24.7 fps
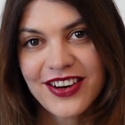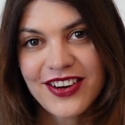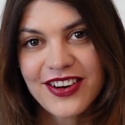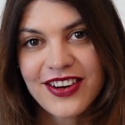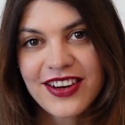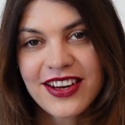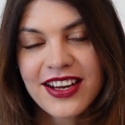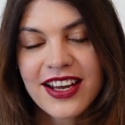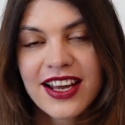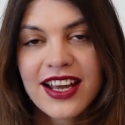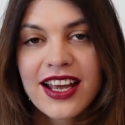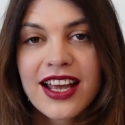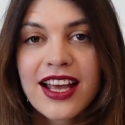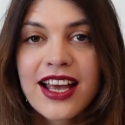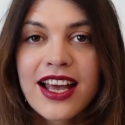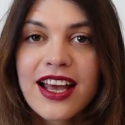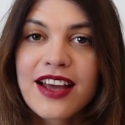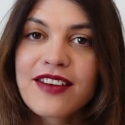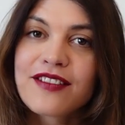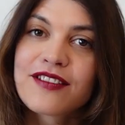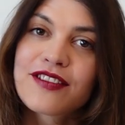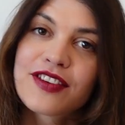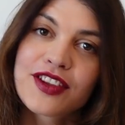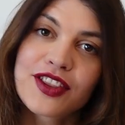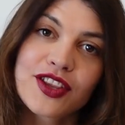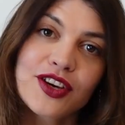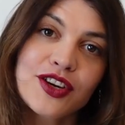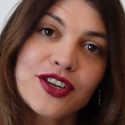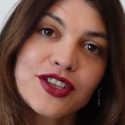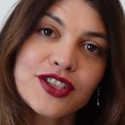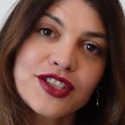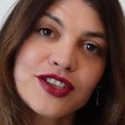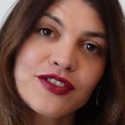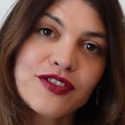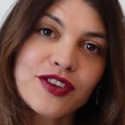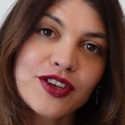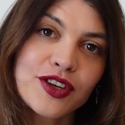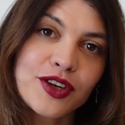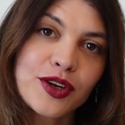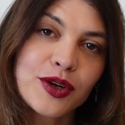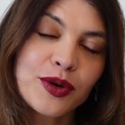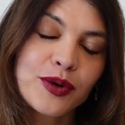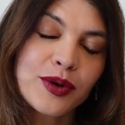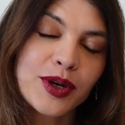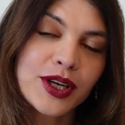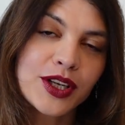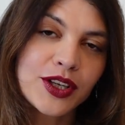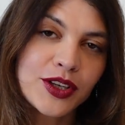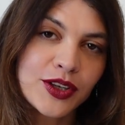And for those of you
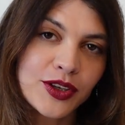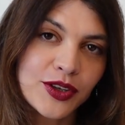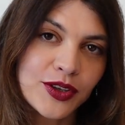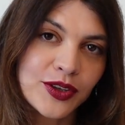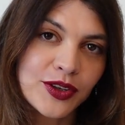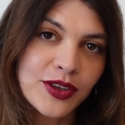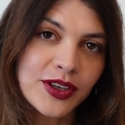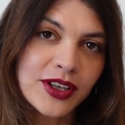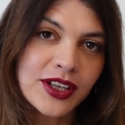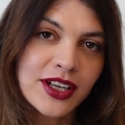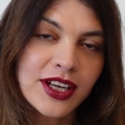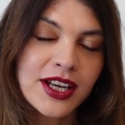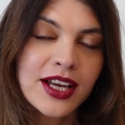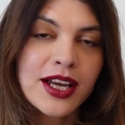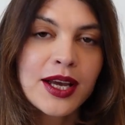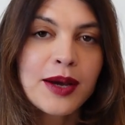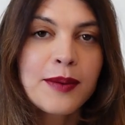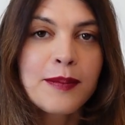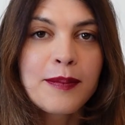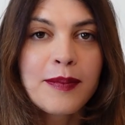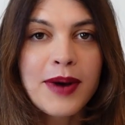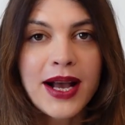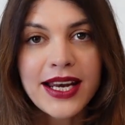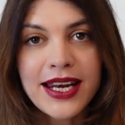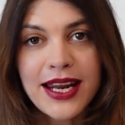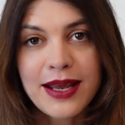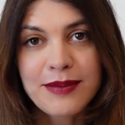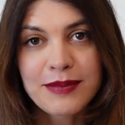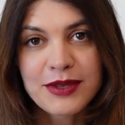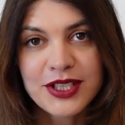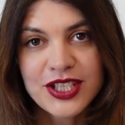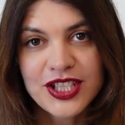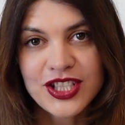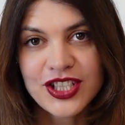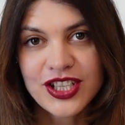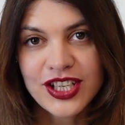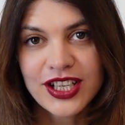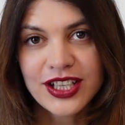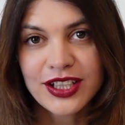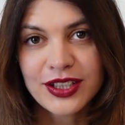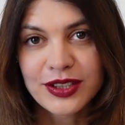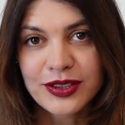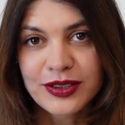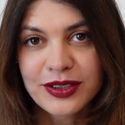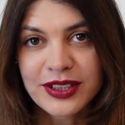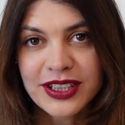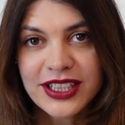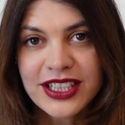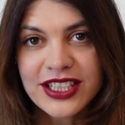who are new, my name is
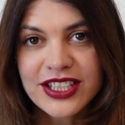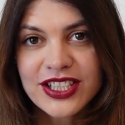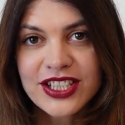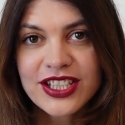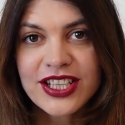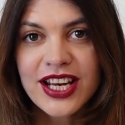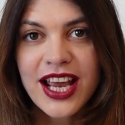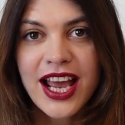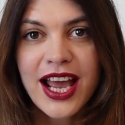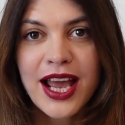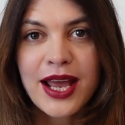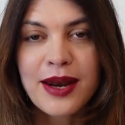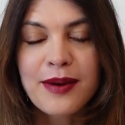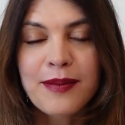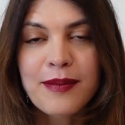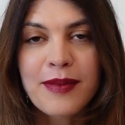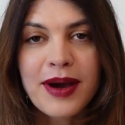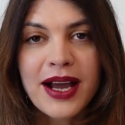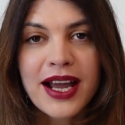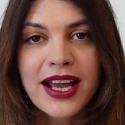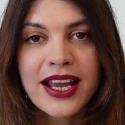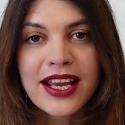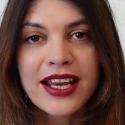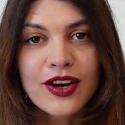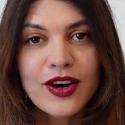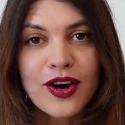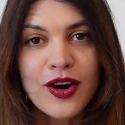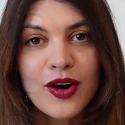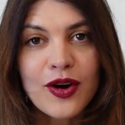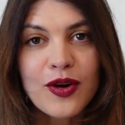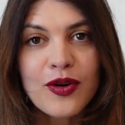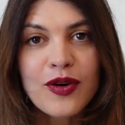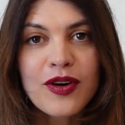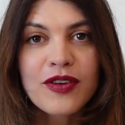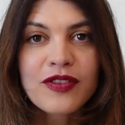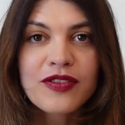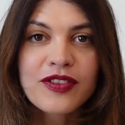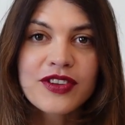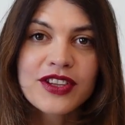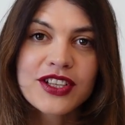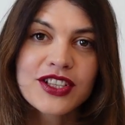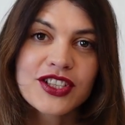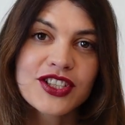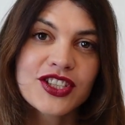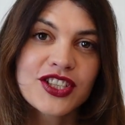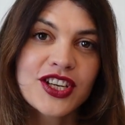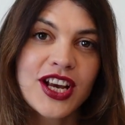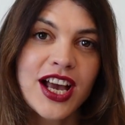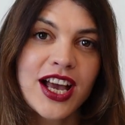Guillam and my goal for
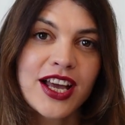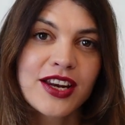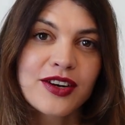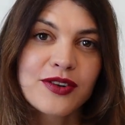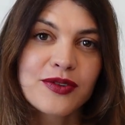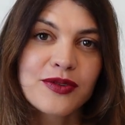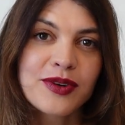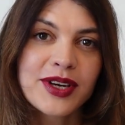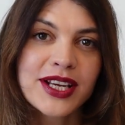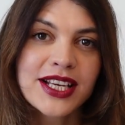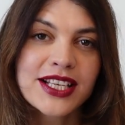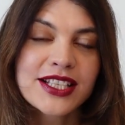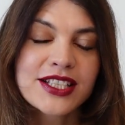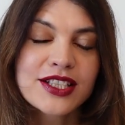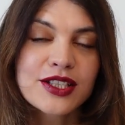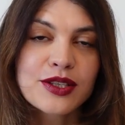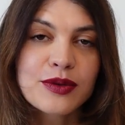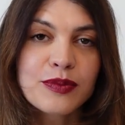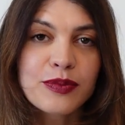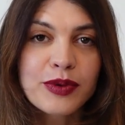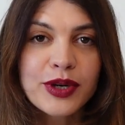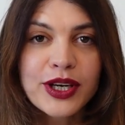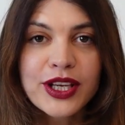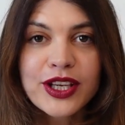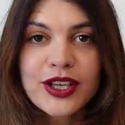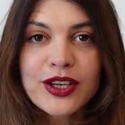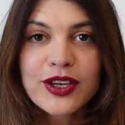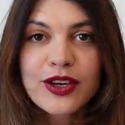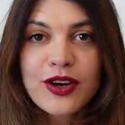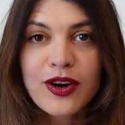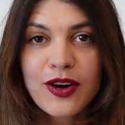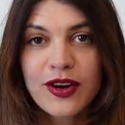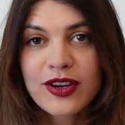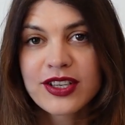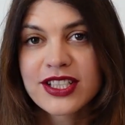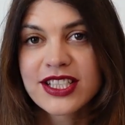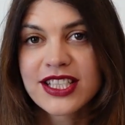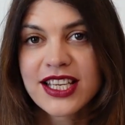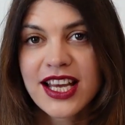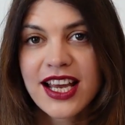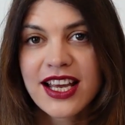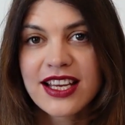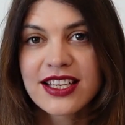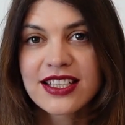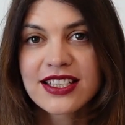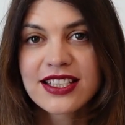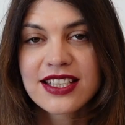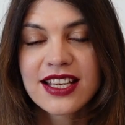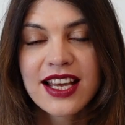this channel is to bring you
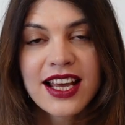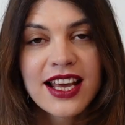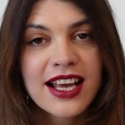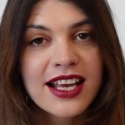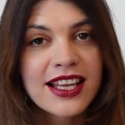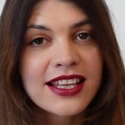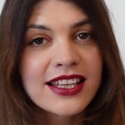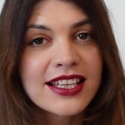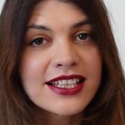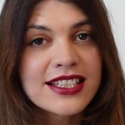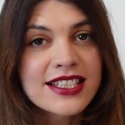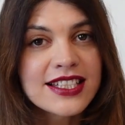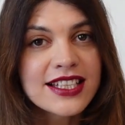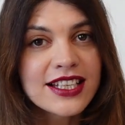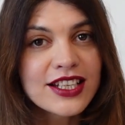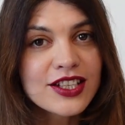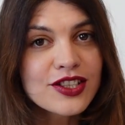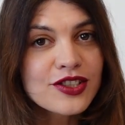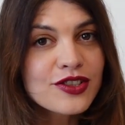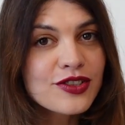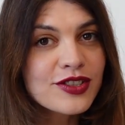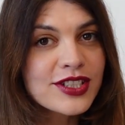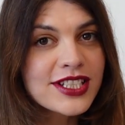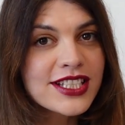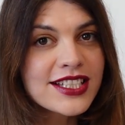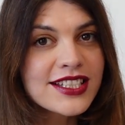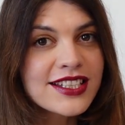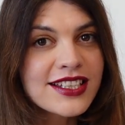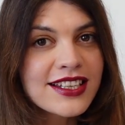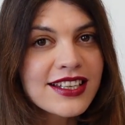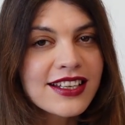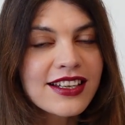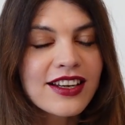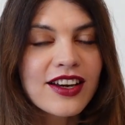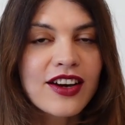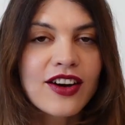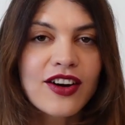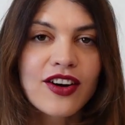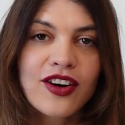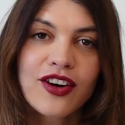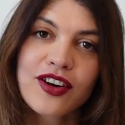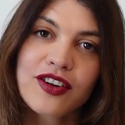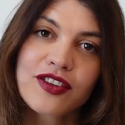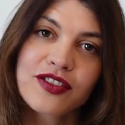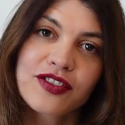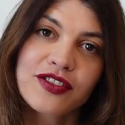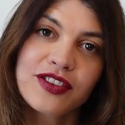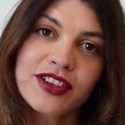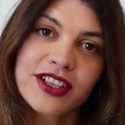content that's interesting,
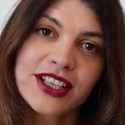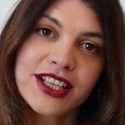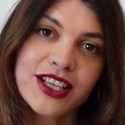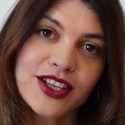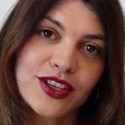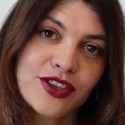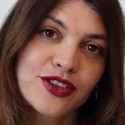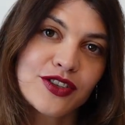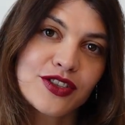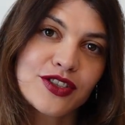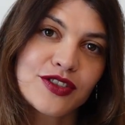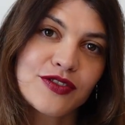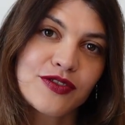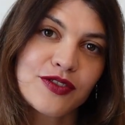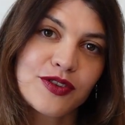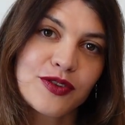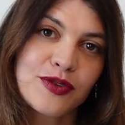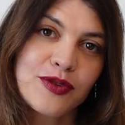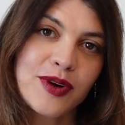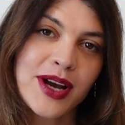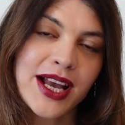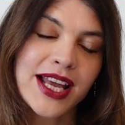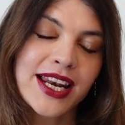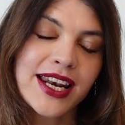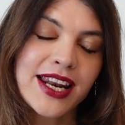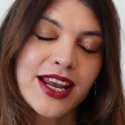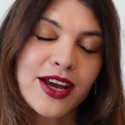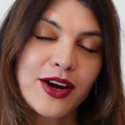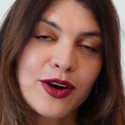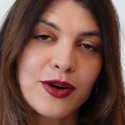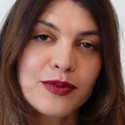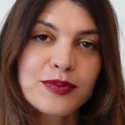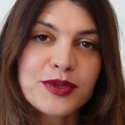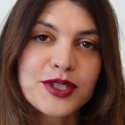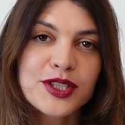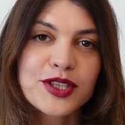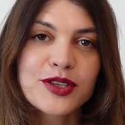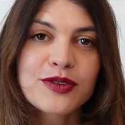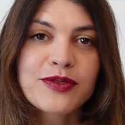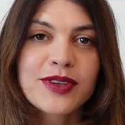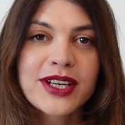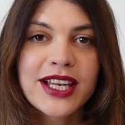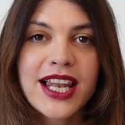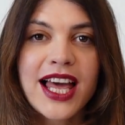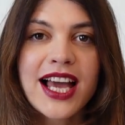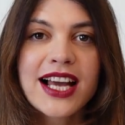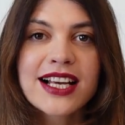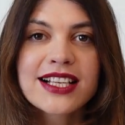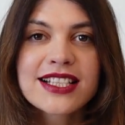hopefully useful, and helps you
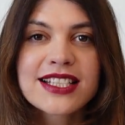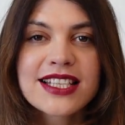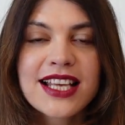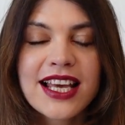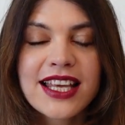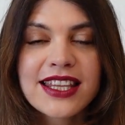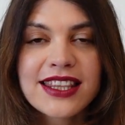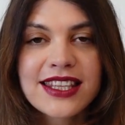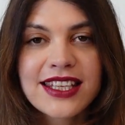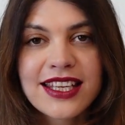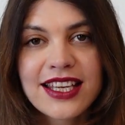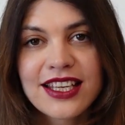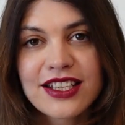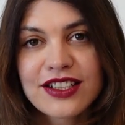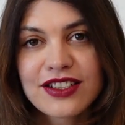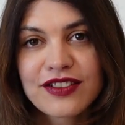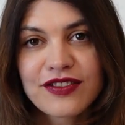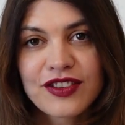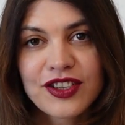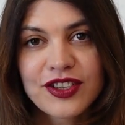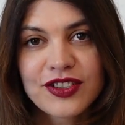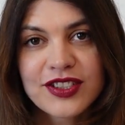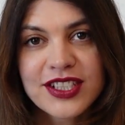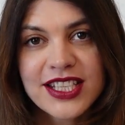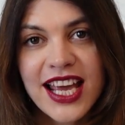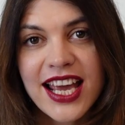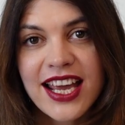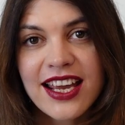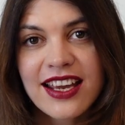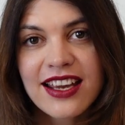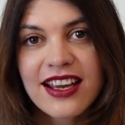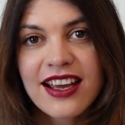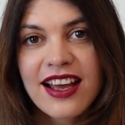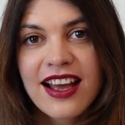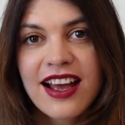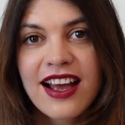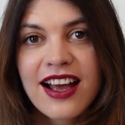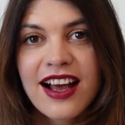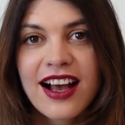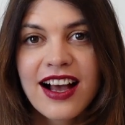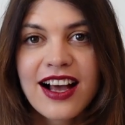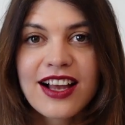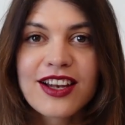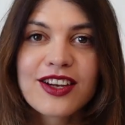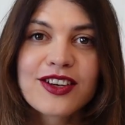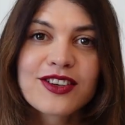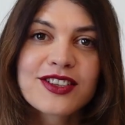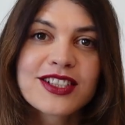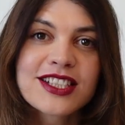relax at the end of your day
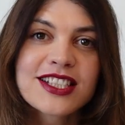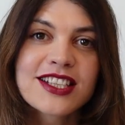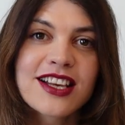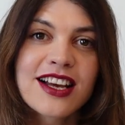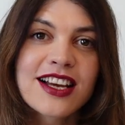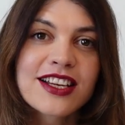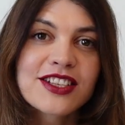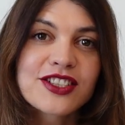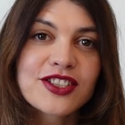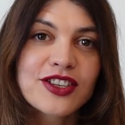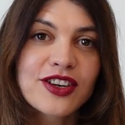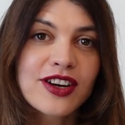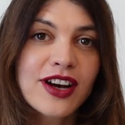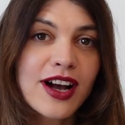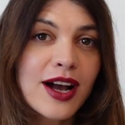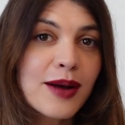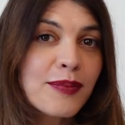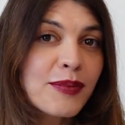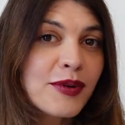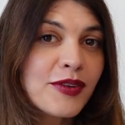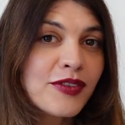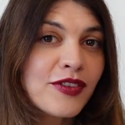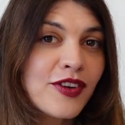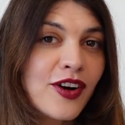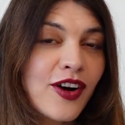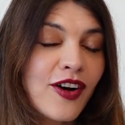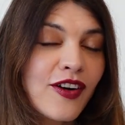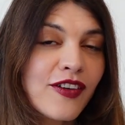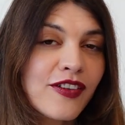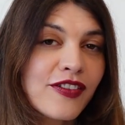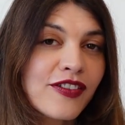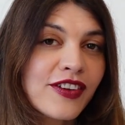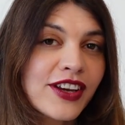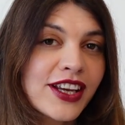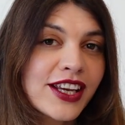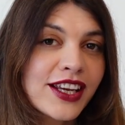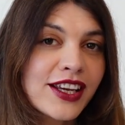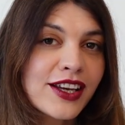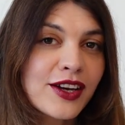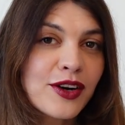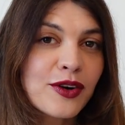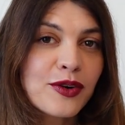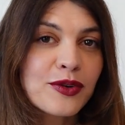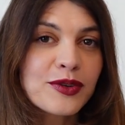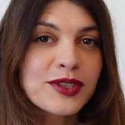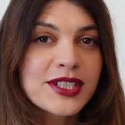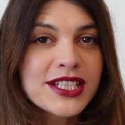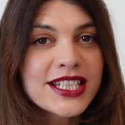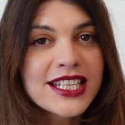alongside your cup of coffee
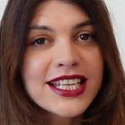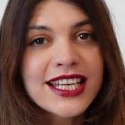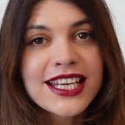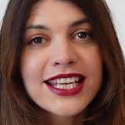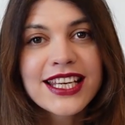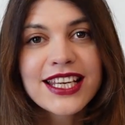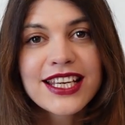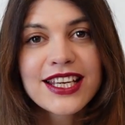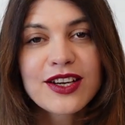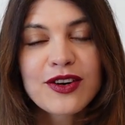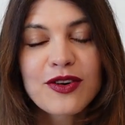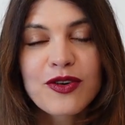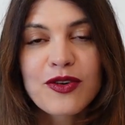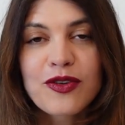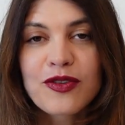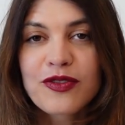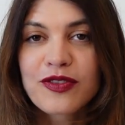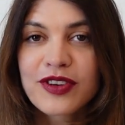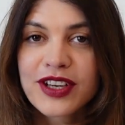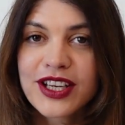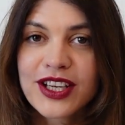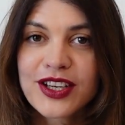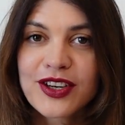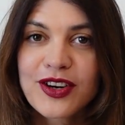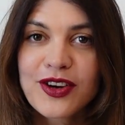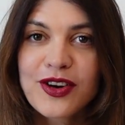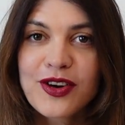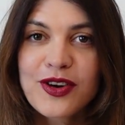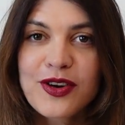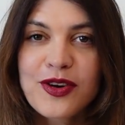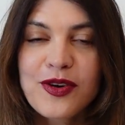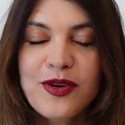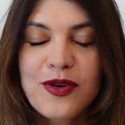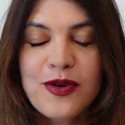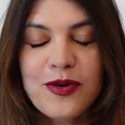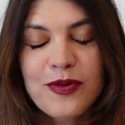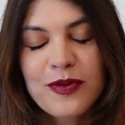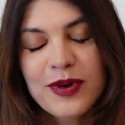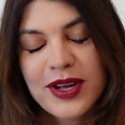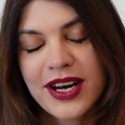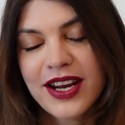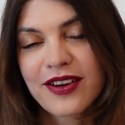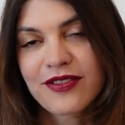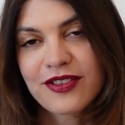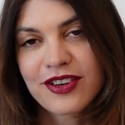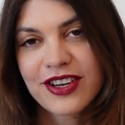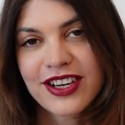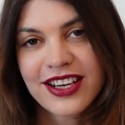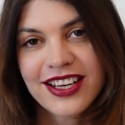or tea or vino or
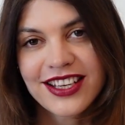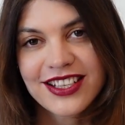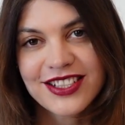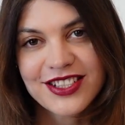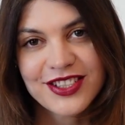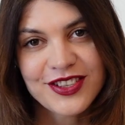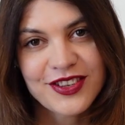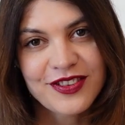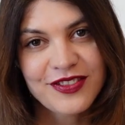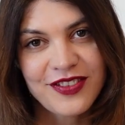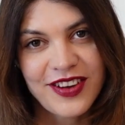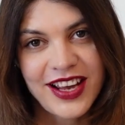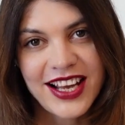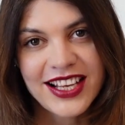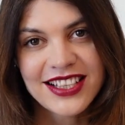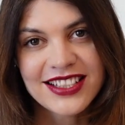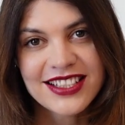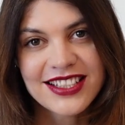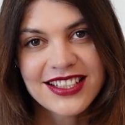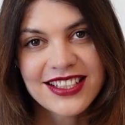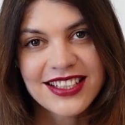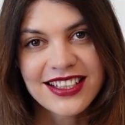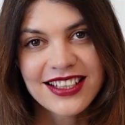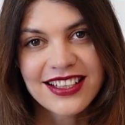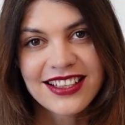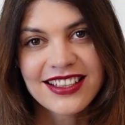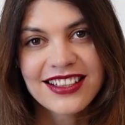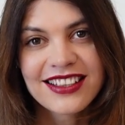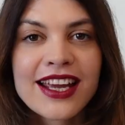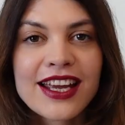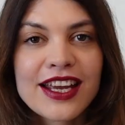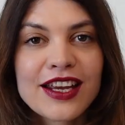whatever it is you fancy.